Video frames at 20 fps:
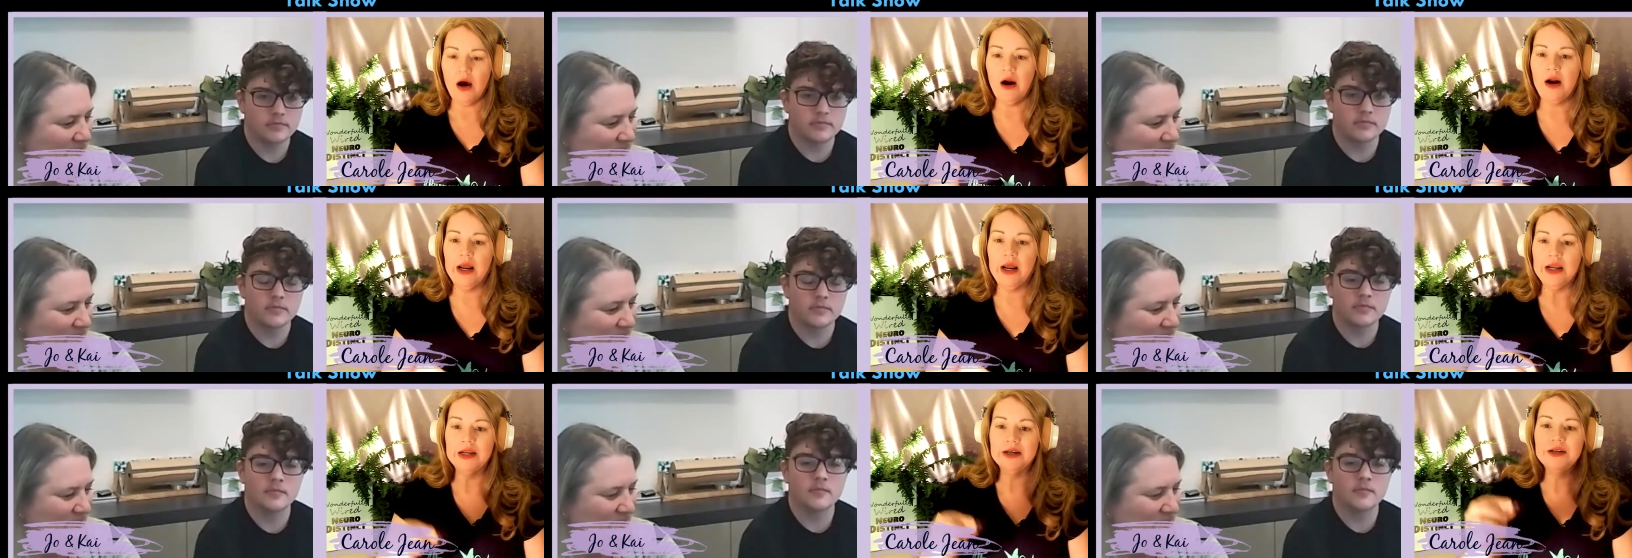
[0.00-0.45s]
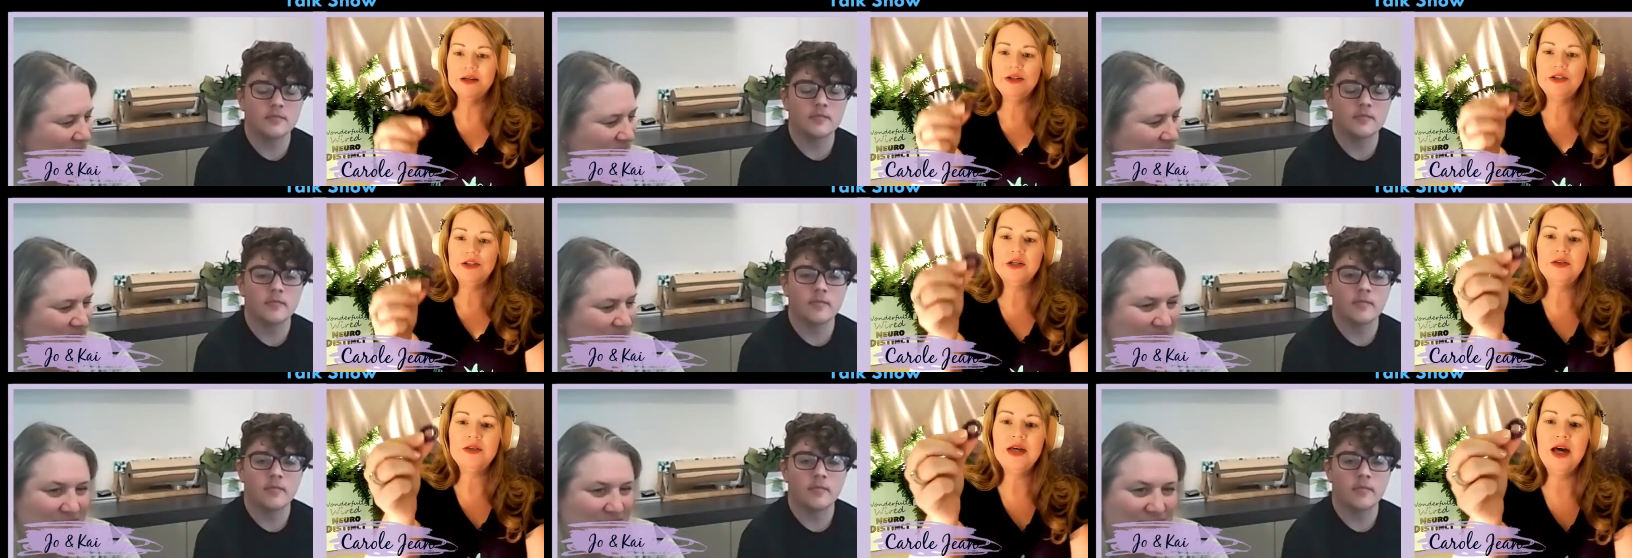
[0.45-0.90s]
Speaker 1: All right,
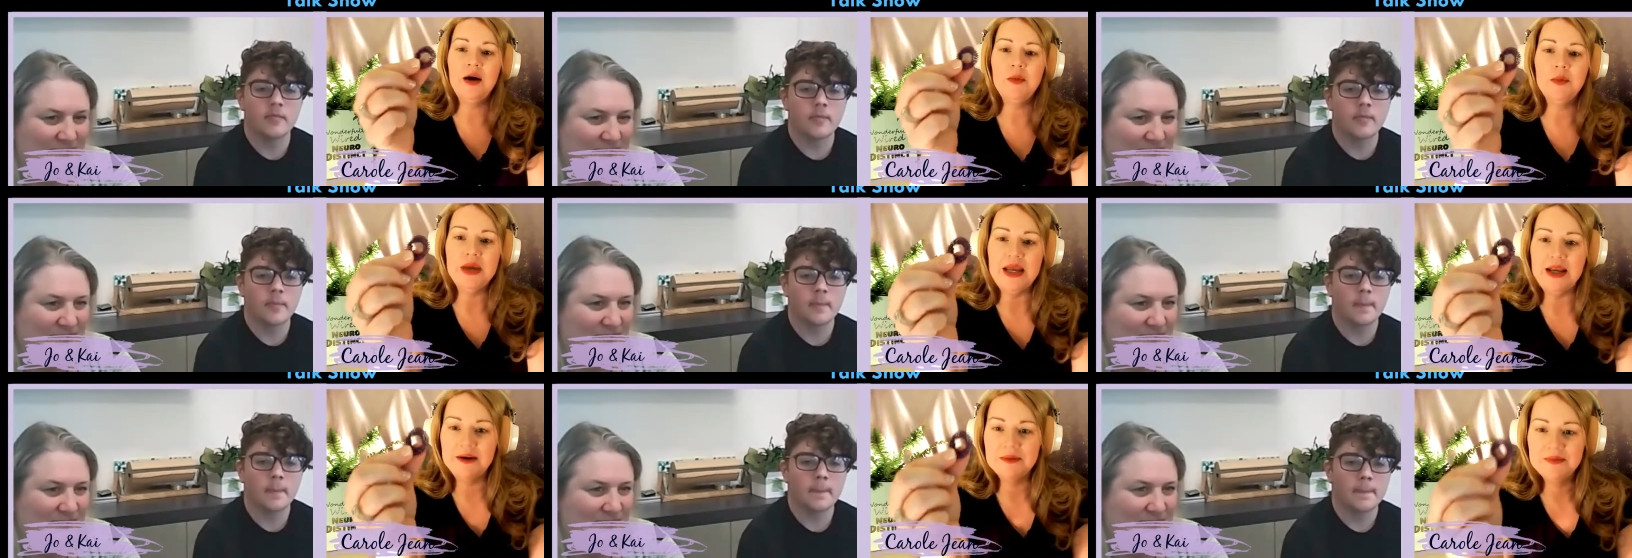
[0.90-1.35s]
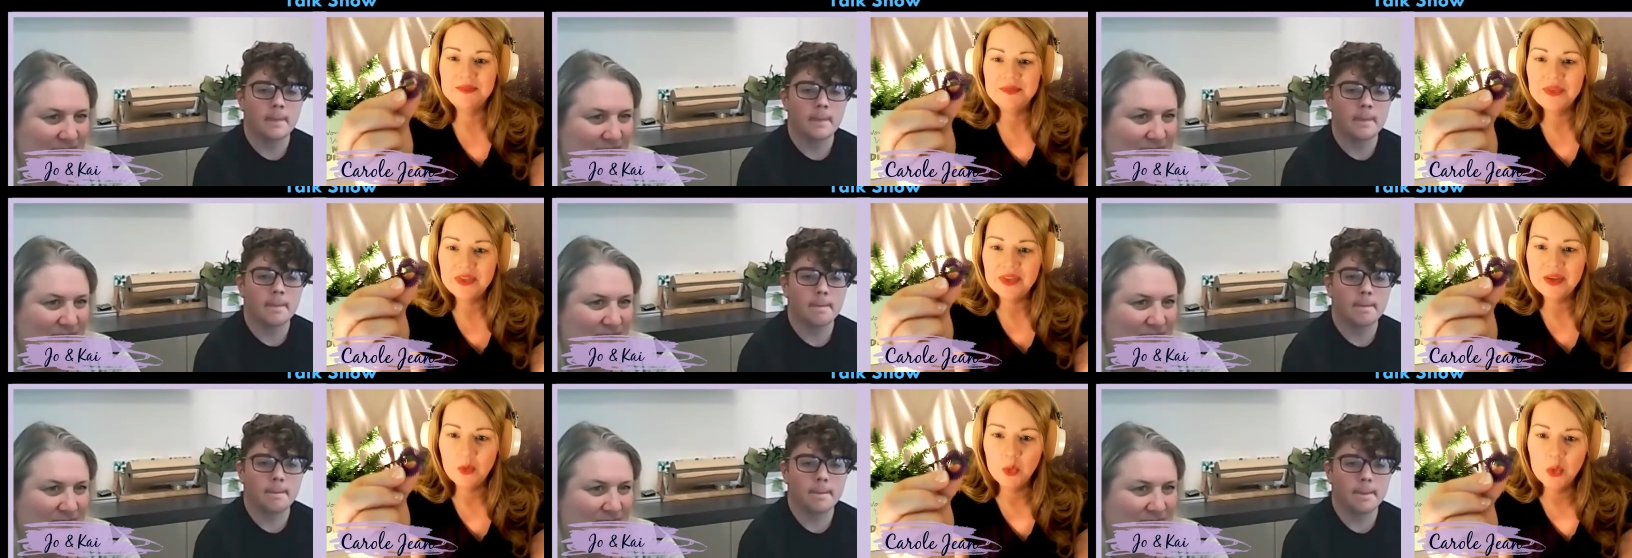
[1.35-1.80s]
Joe, tell me,
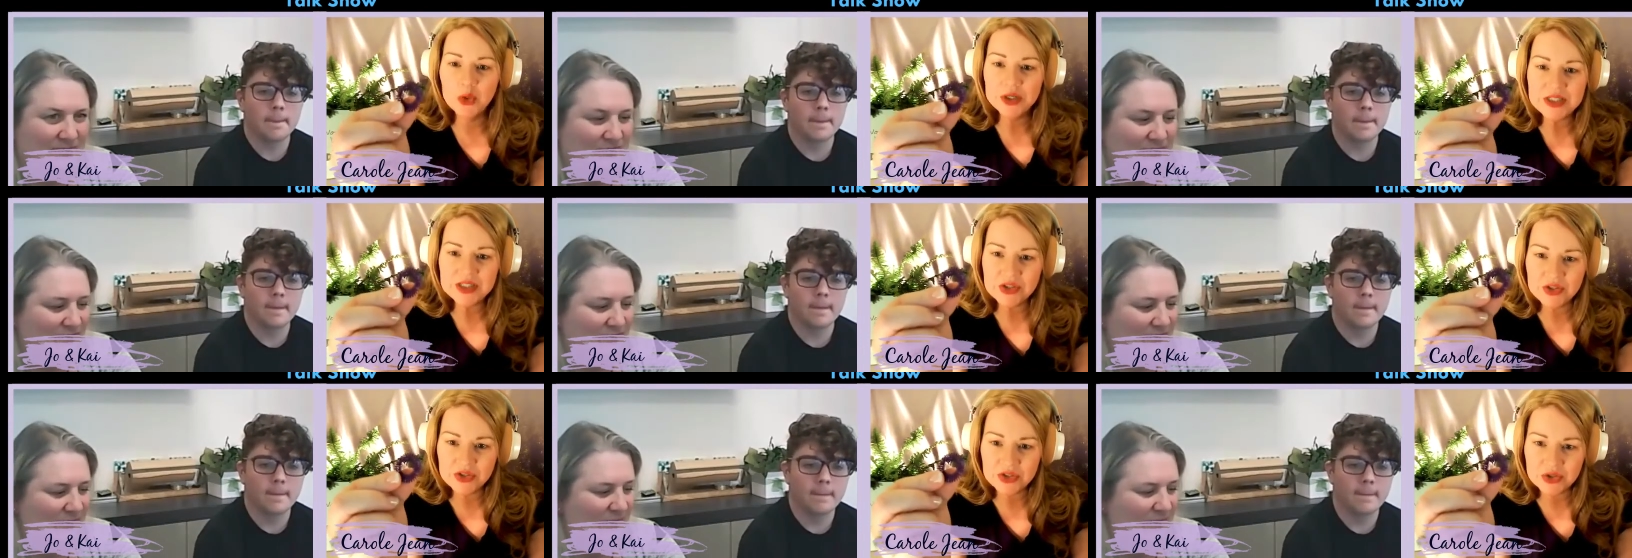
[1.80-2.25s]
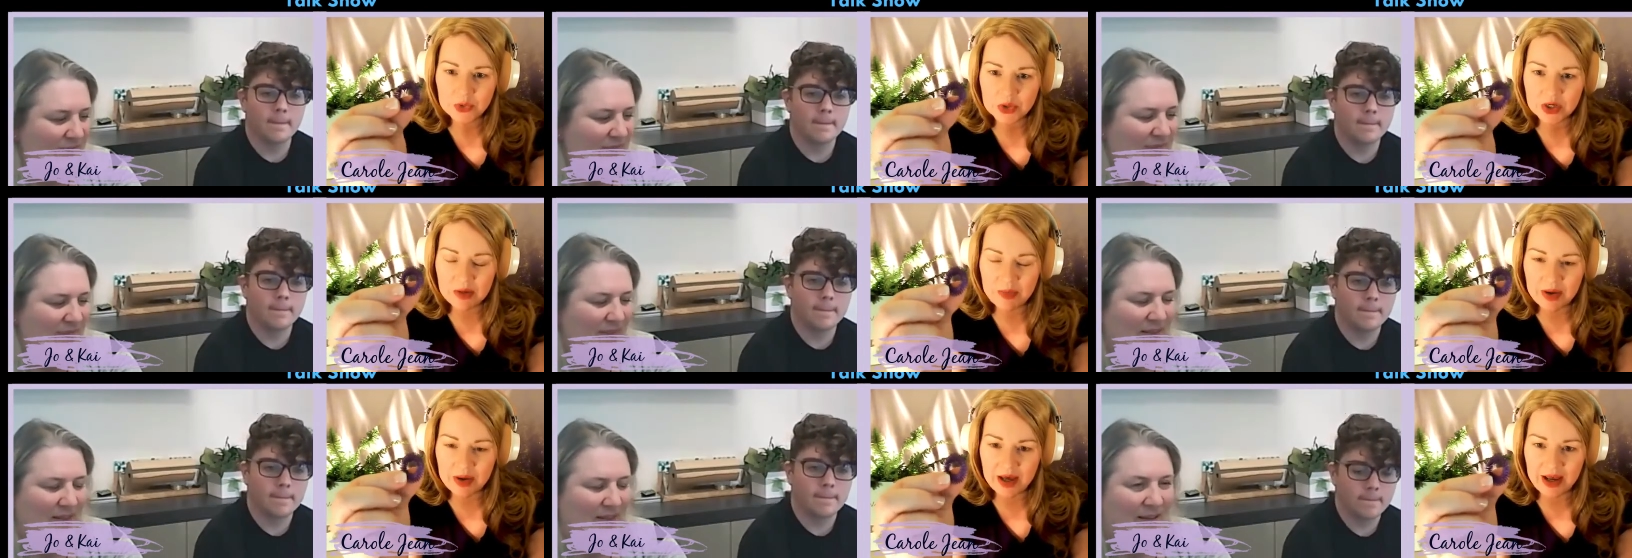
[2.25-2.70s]
what's the
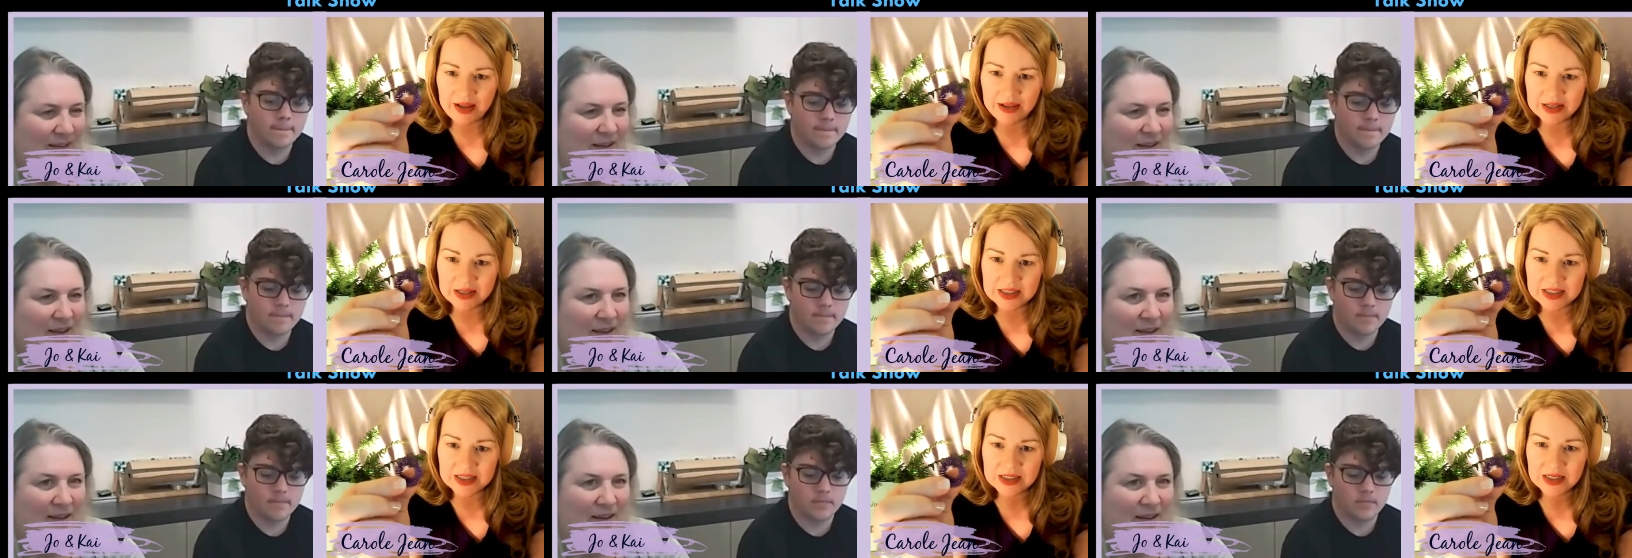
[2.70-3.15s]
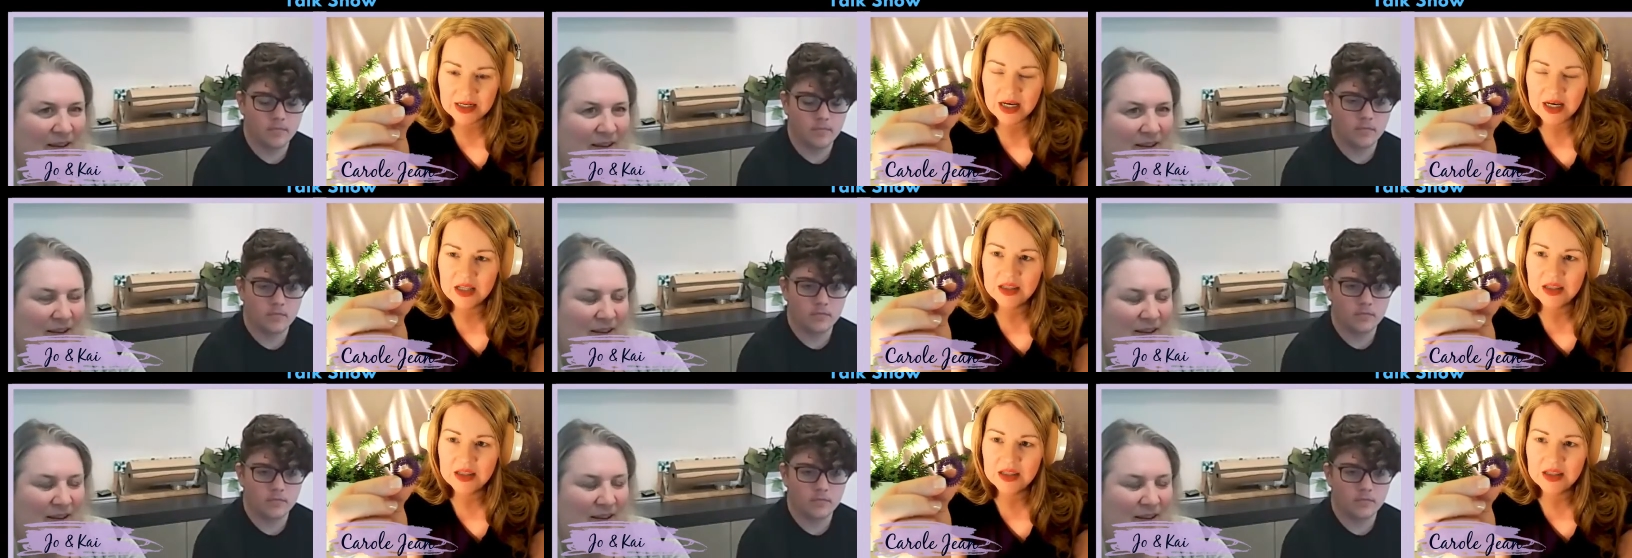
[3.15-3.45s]
story behind this